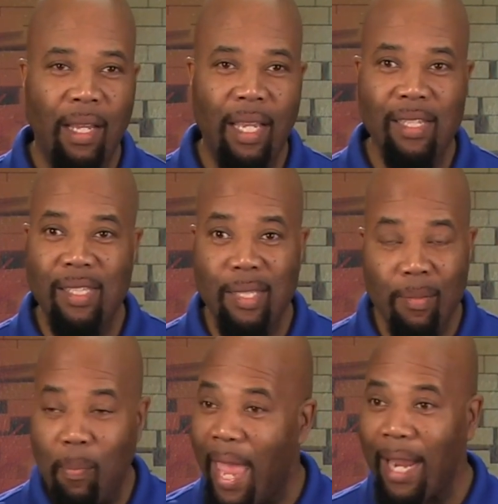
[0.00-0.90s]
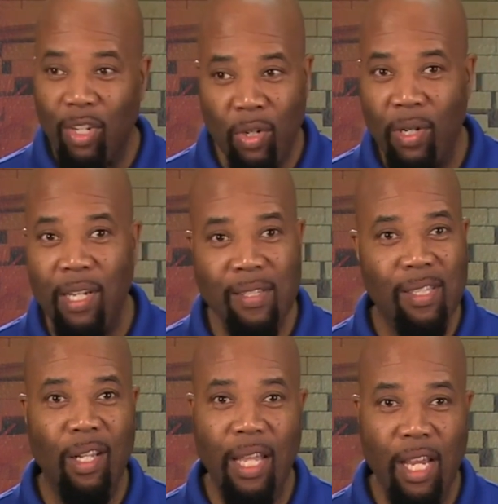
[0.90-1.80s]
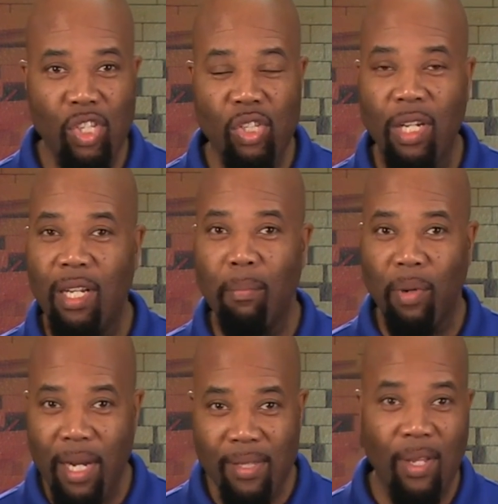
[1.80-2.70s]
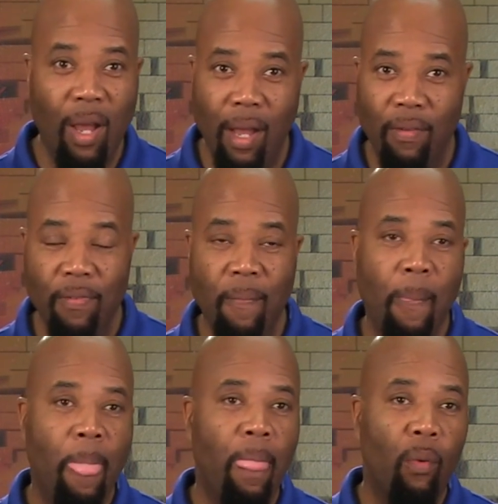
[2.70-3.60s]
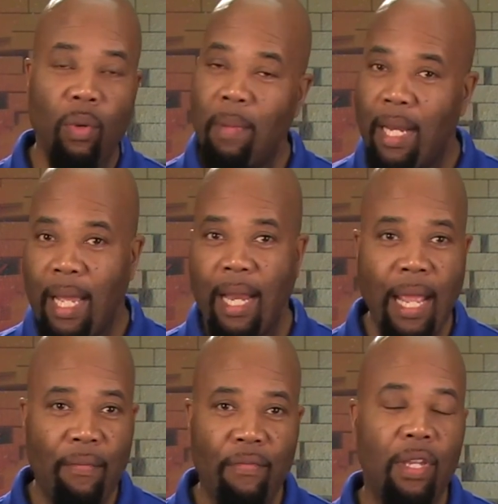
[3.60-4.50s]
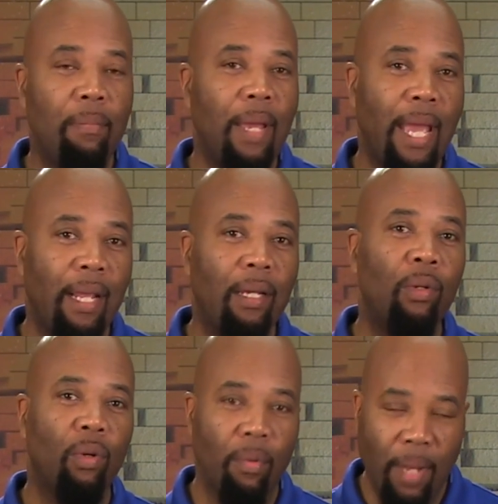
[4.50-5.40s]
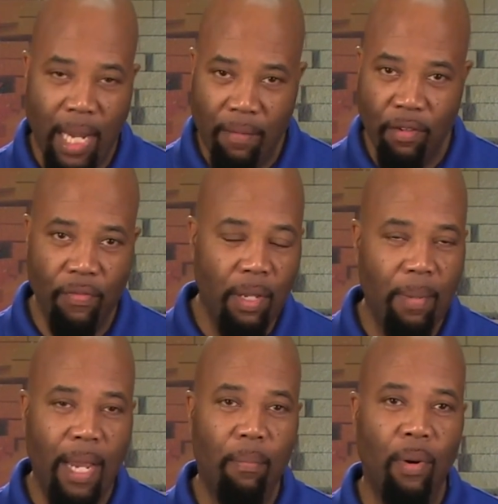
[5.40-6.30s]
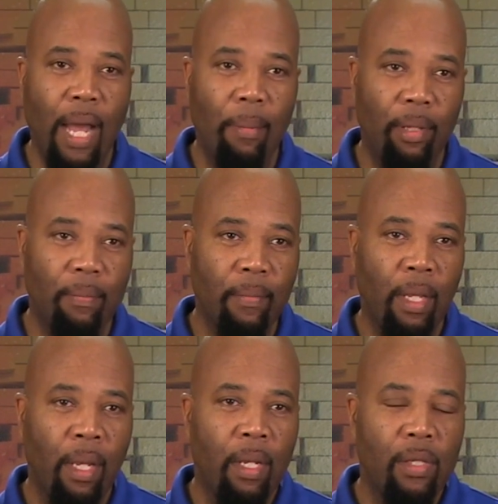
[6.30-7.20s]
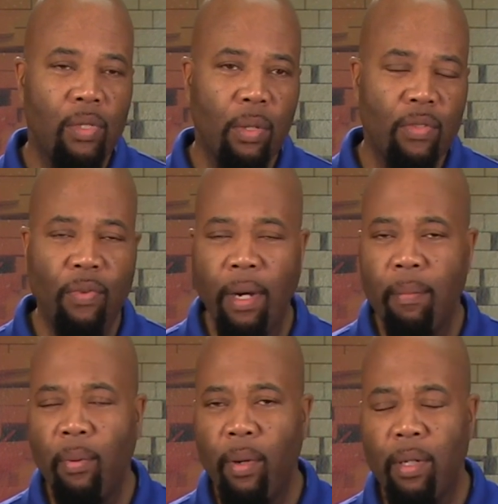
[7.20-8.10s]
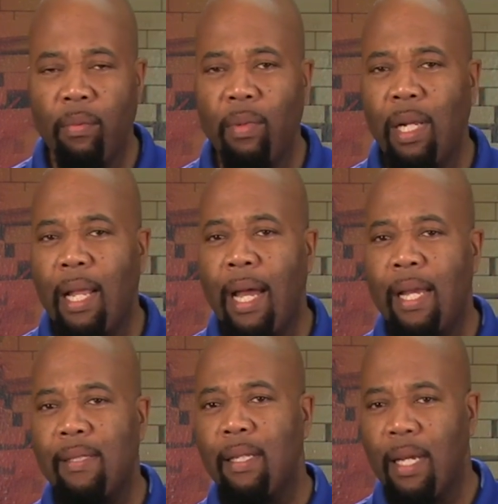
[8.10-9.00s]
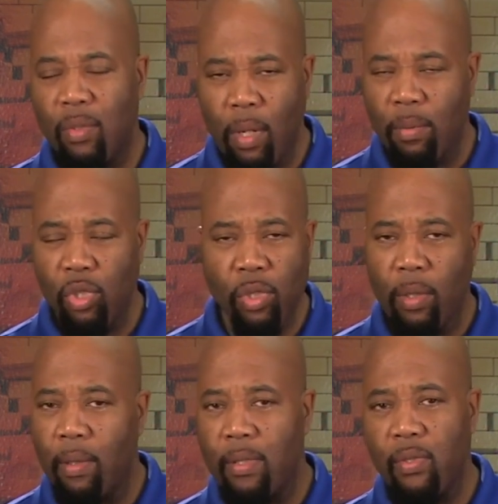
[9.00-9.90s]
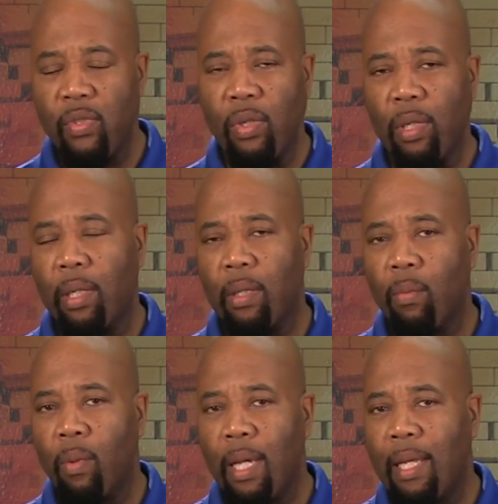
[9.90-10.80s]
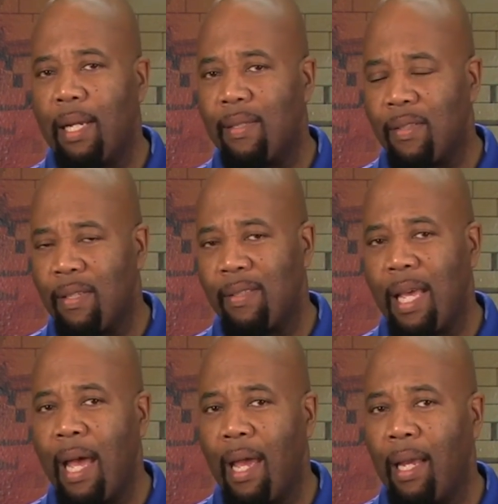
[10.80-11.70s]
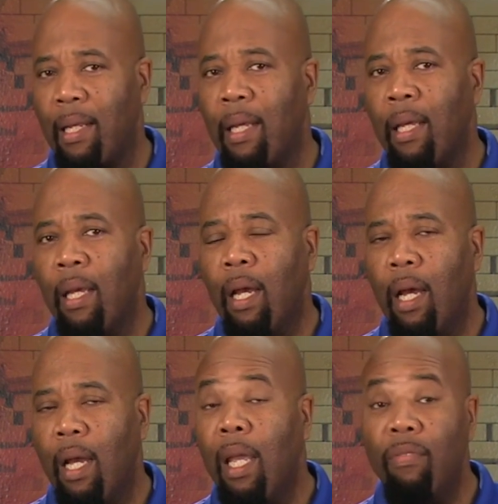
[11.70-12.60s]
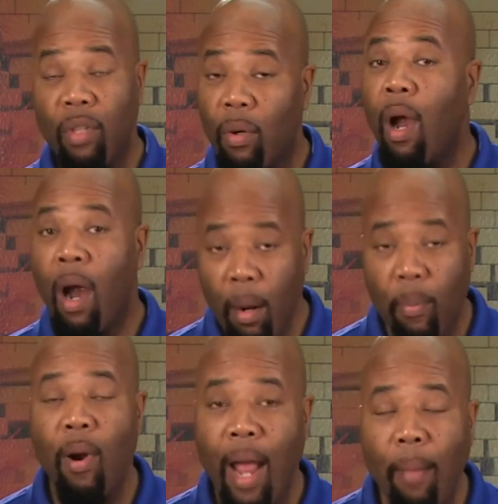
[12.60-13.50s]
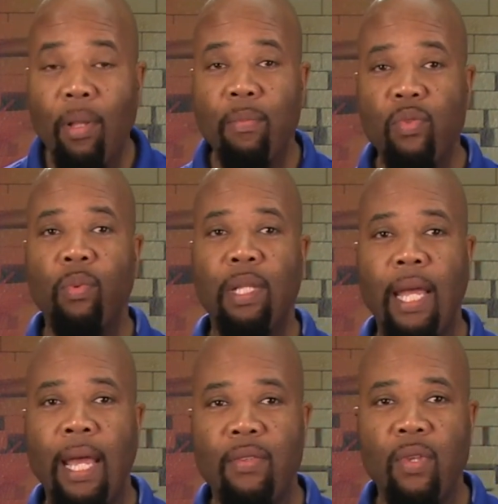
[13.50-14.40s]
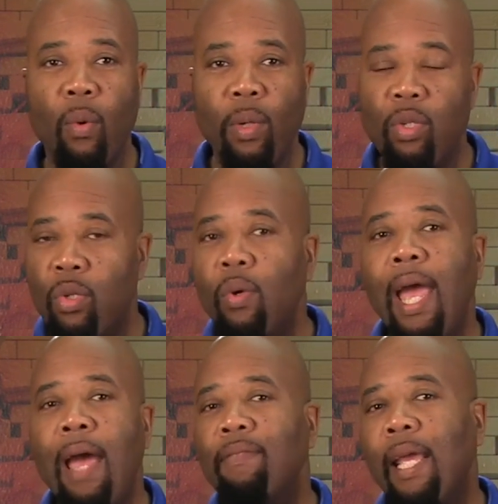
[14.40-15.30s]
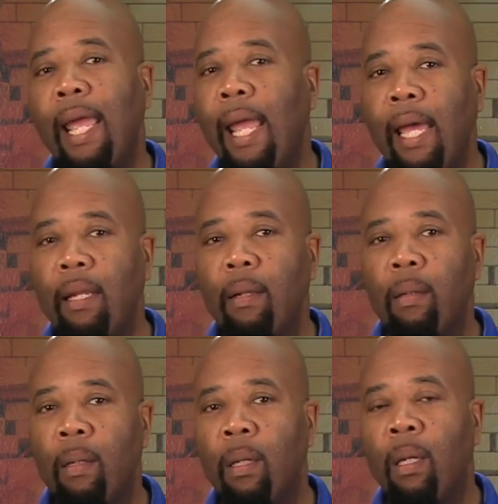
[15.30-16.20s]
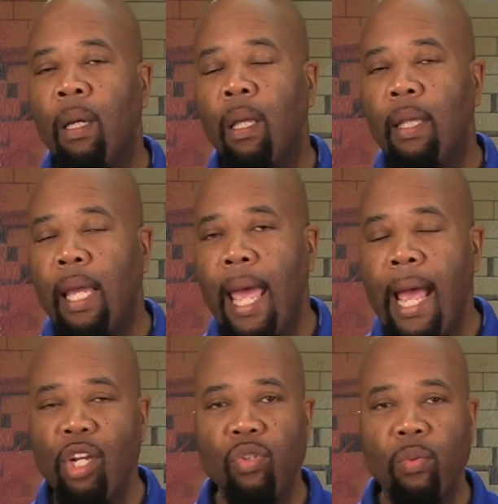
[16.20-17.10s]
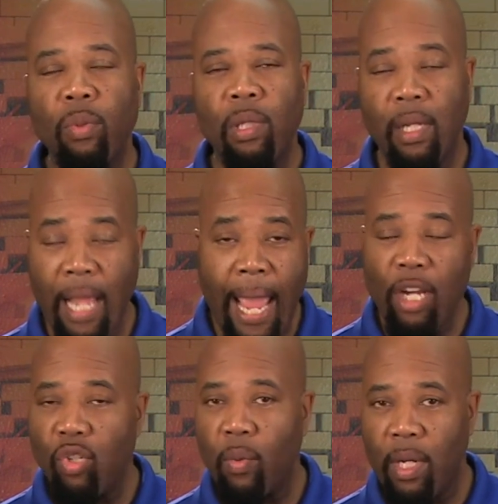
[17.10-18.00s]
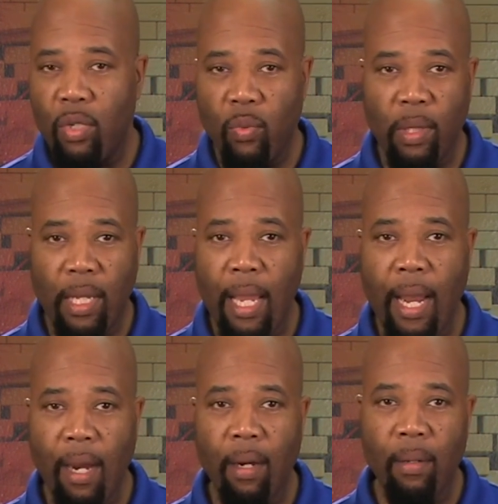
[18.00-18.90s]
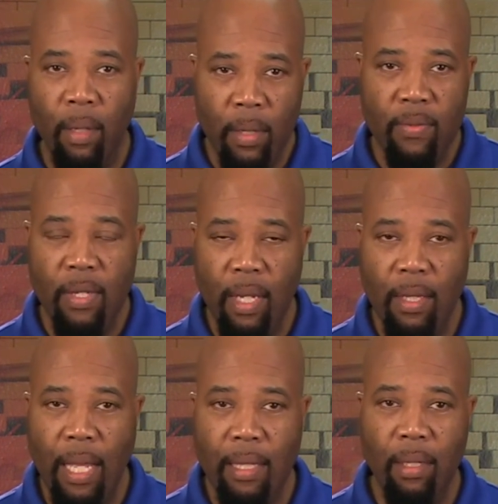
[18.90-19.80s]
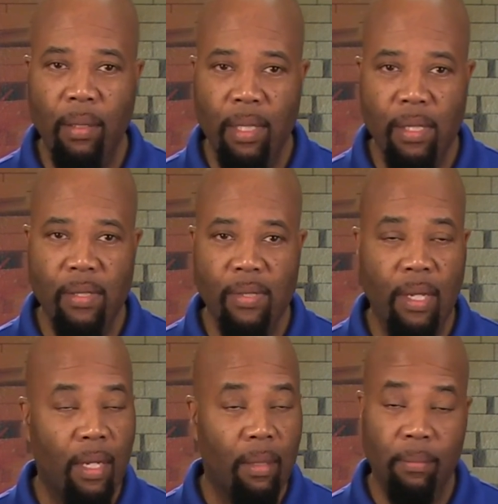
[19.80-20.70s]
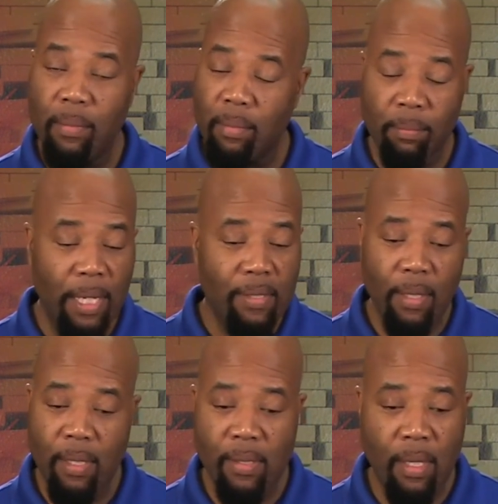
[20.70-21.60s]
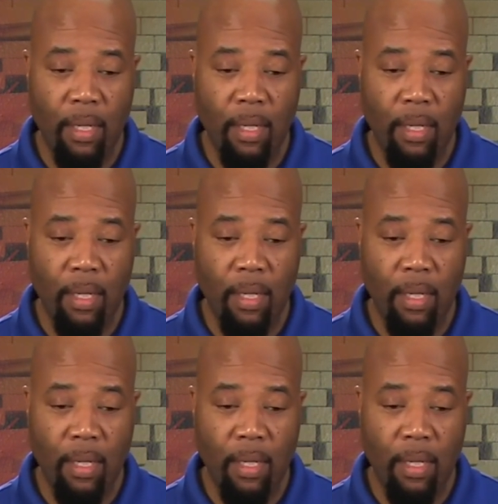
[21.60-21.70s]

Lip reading: gets smacked during installation and breaks off, we might not have feedback, or we might have a feedback problem. So it's very important to realize, and that's why we show you this circuit the way that it's designed, if there are problems with that. So we do have to handle the actuators with care, seeing that there is basically it's